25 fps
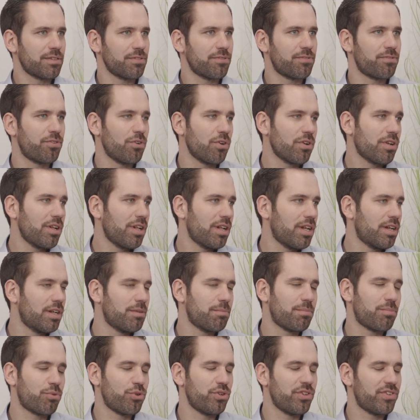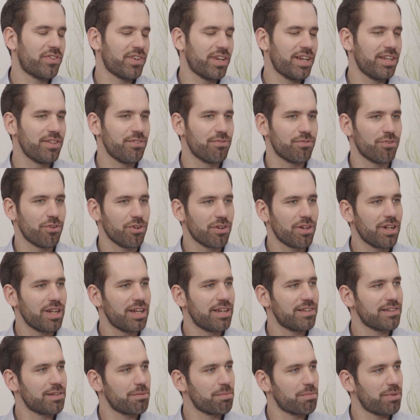fertili- precise
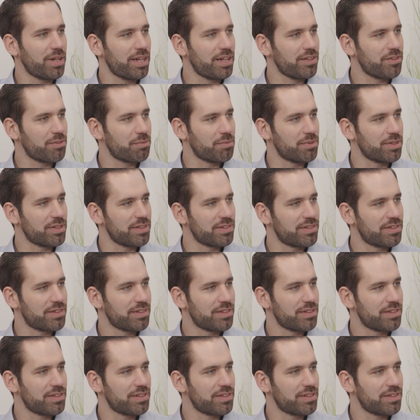fertilizer placement